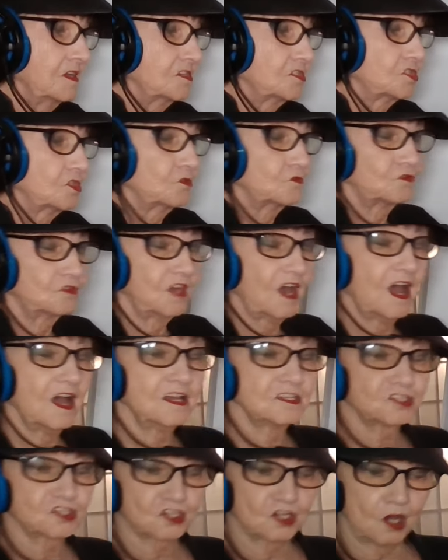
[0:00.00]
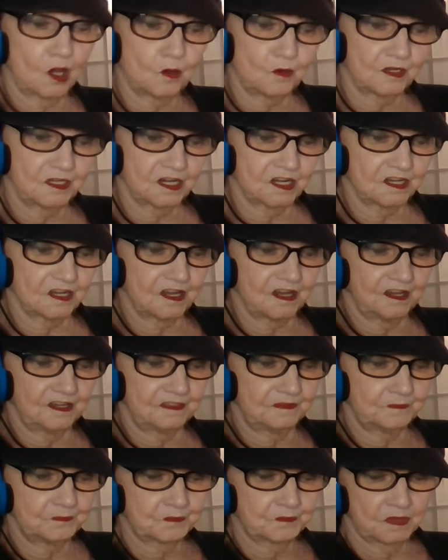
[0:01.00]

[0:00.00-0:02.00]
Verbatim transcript: So that's going on.